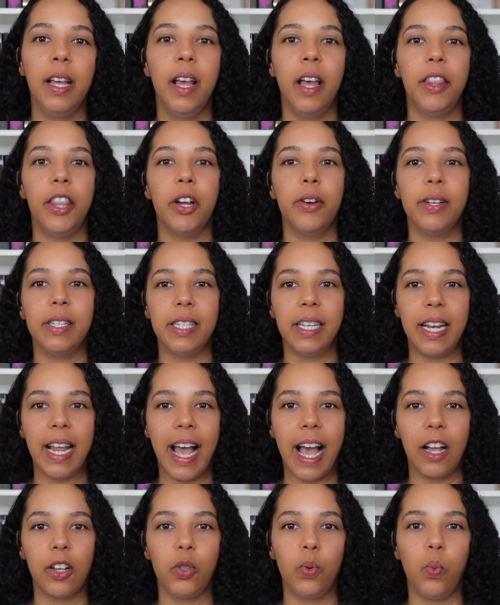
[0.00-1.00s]
There is an
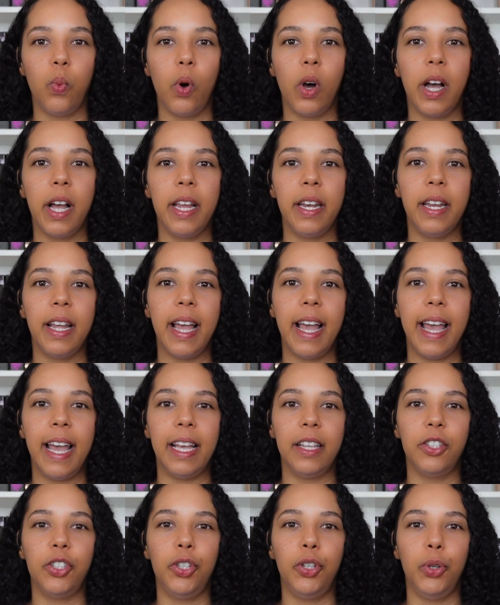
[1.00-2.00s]
Act 1,
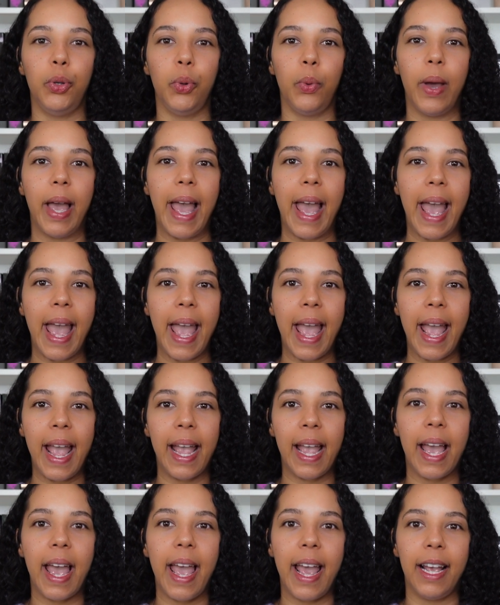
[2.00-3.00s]
a 2A,
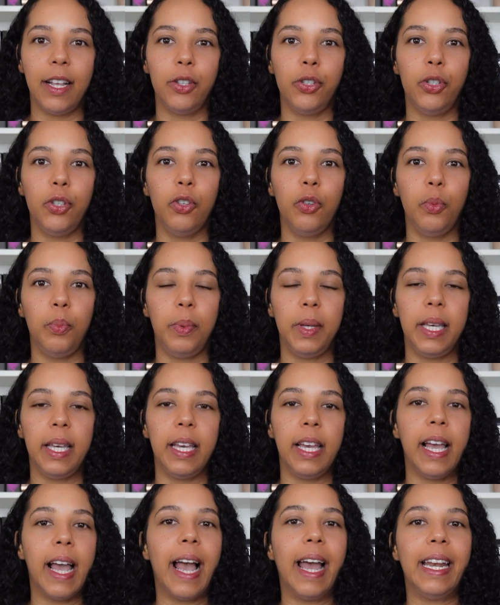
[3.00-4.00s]
a
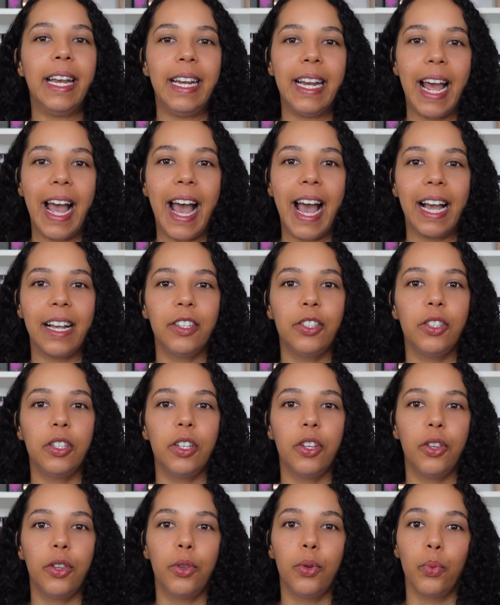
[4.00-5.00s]
2B, and an Act
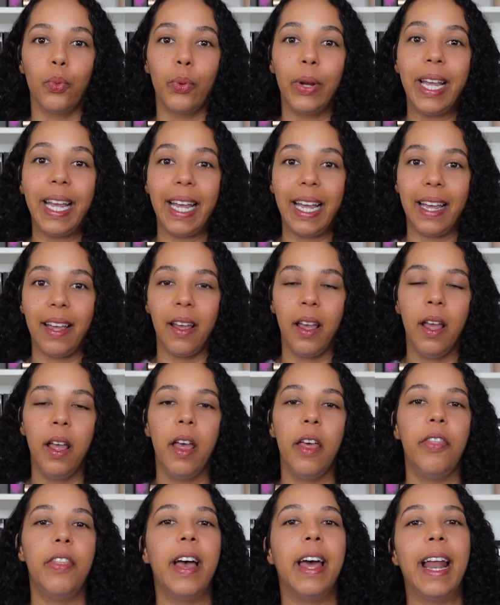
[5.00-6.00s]
3
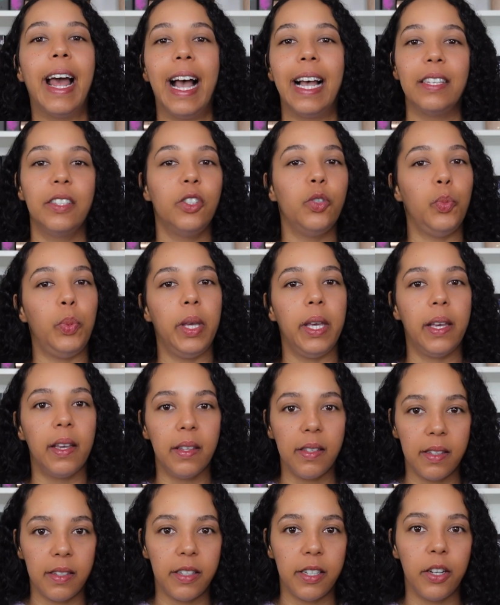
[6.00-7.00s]
that has to be
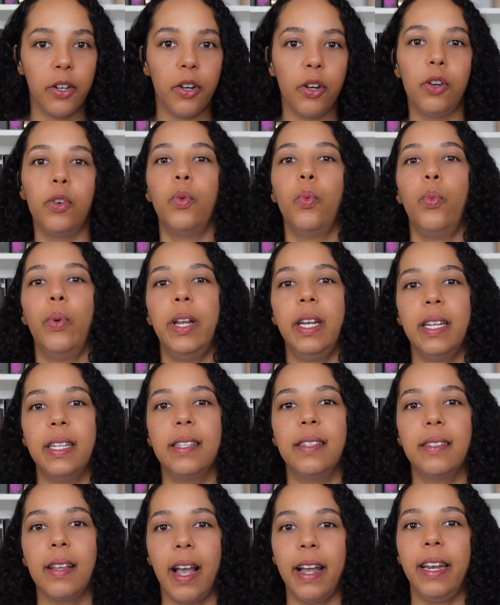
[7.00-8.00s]
considered when
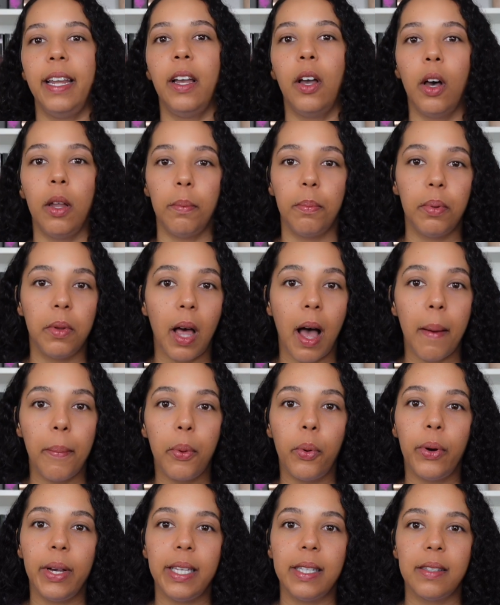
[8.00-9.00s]
deciding on plot
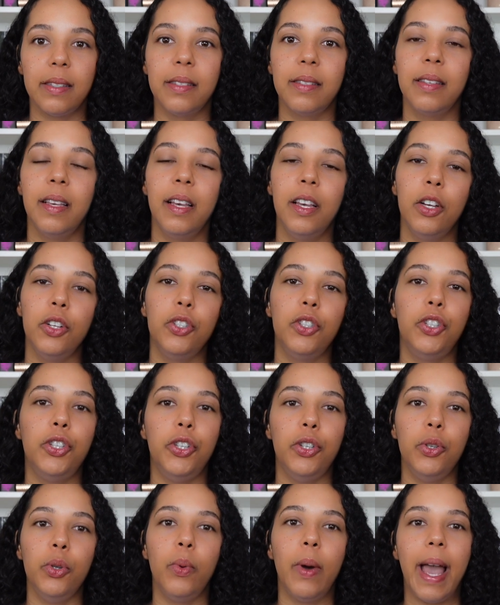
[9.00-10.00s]
points.
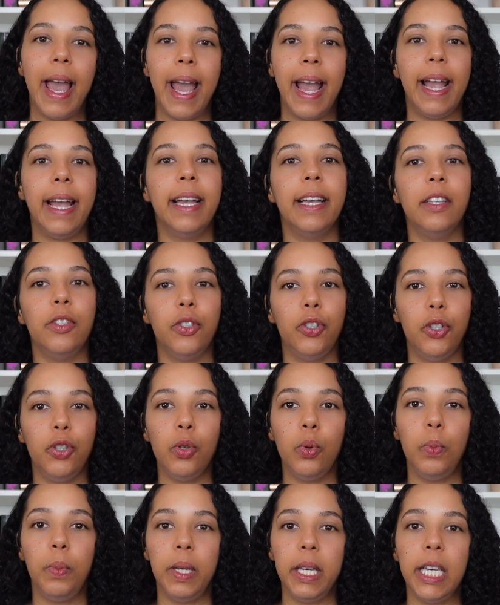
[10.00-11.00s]
2A and
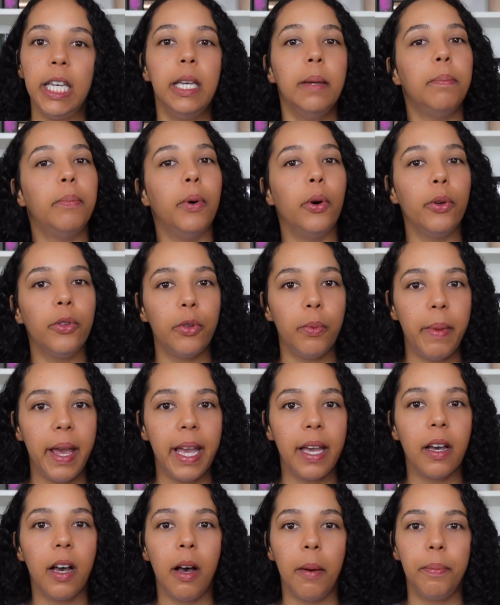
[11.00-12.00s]
2B both
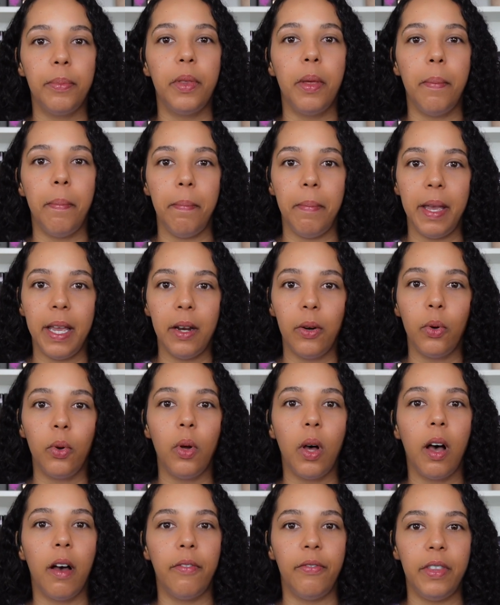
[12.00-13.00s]
make up the
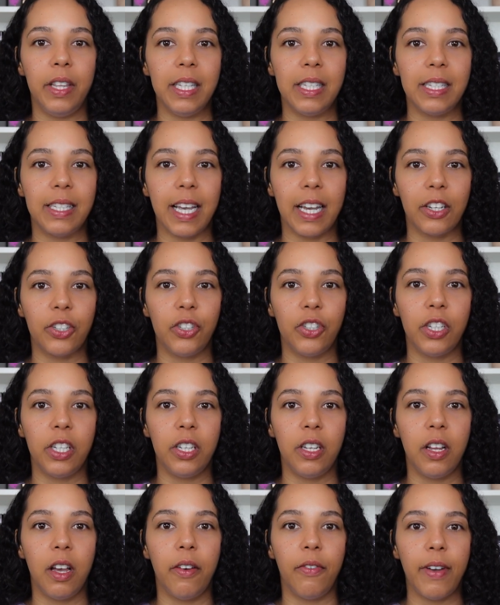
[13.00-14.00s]
middle of this
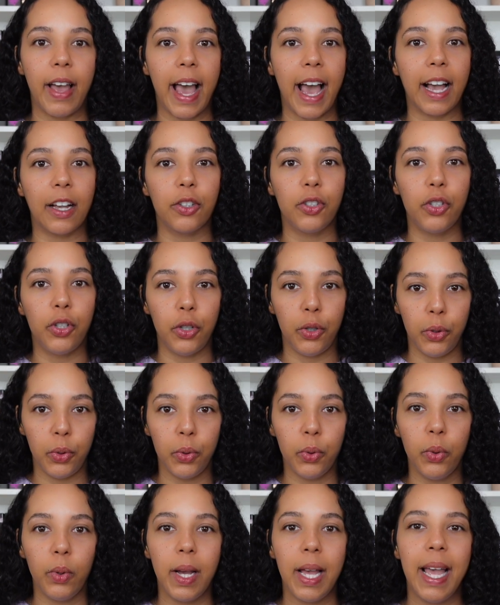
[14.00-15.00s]
section of Act
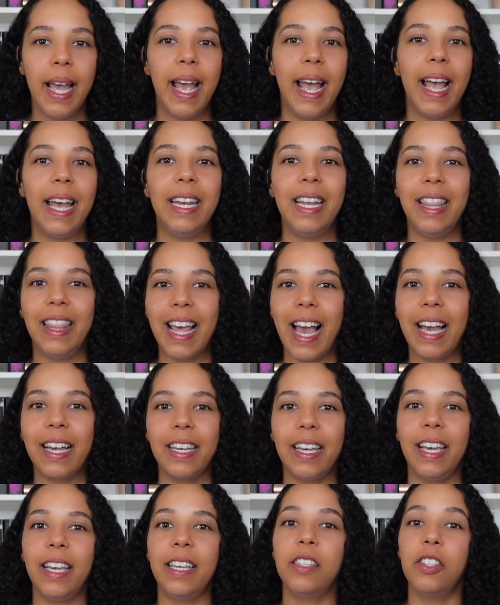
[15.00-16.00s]
2, and in that
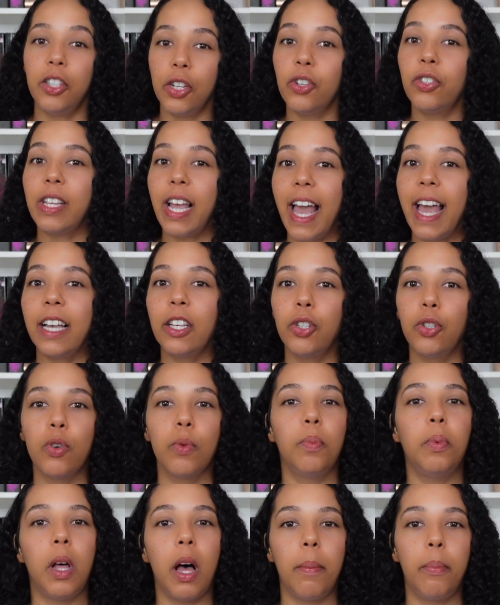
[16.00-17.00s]
case, there's extra
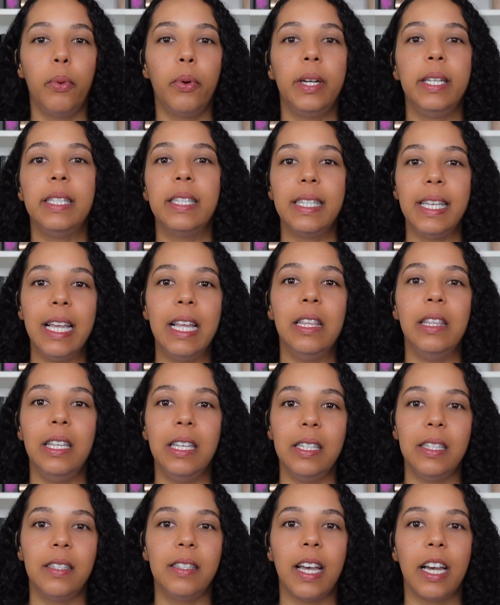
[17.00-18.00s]
plot points in
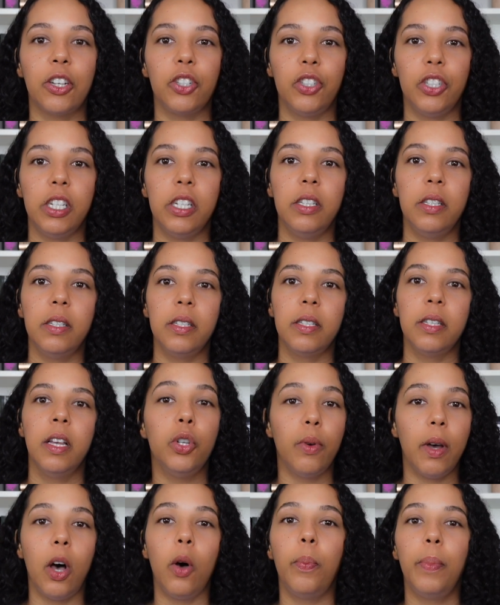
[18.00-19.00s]
these sections
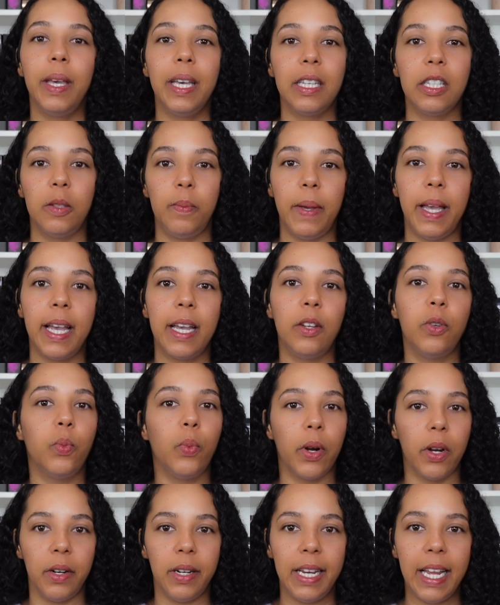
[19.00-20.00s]
to help expand
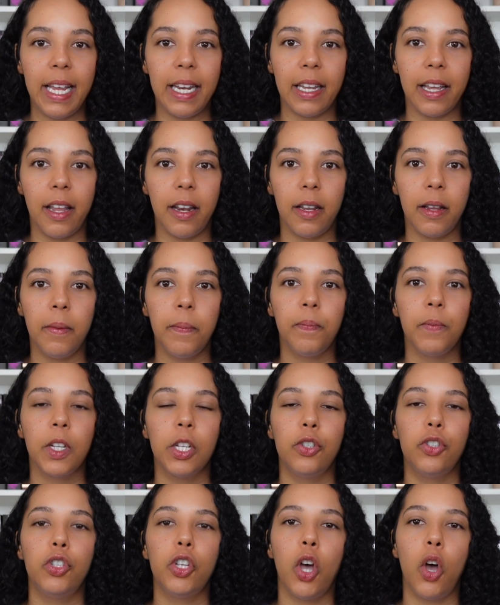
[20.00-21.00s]
where needed.
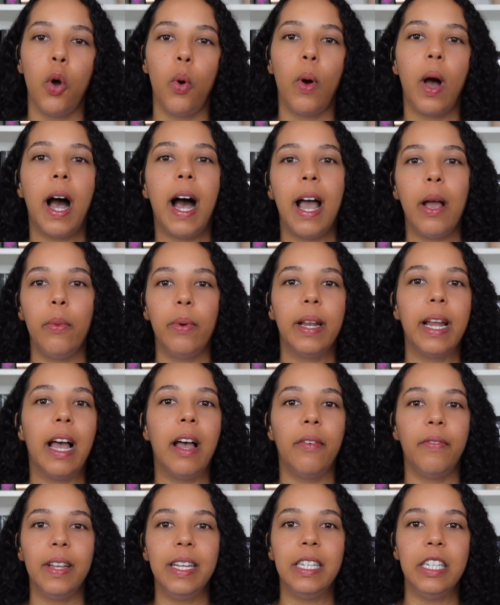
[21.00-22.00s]
So I would
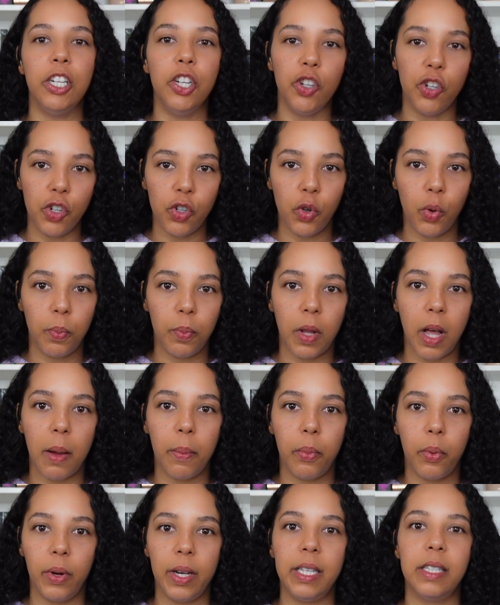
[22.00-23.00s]
have additional
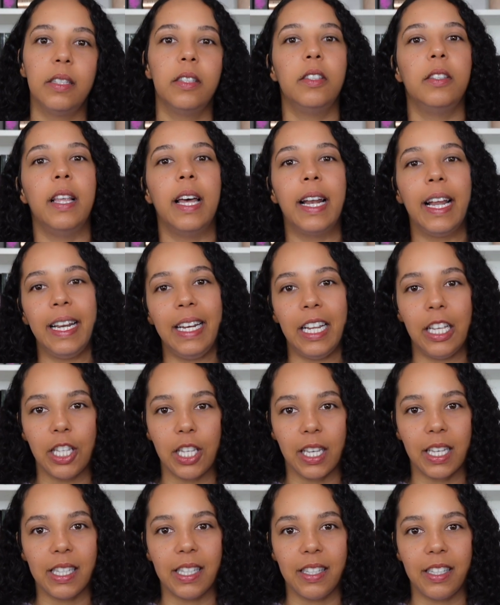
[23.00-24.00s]
plot points that I need
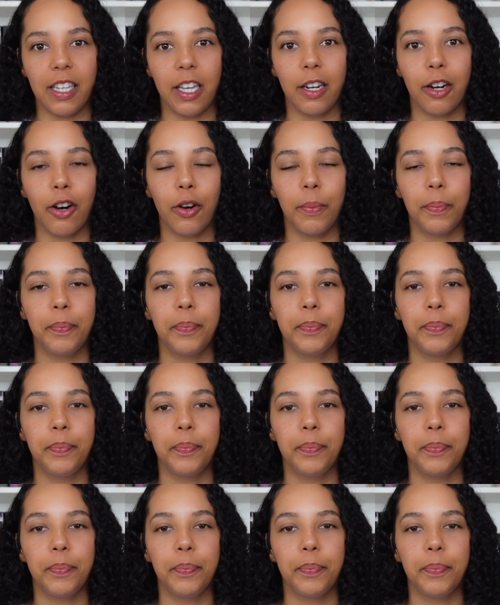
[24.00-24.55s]
to consider.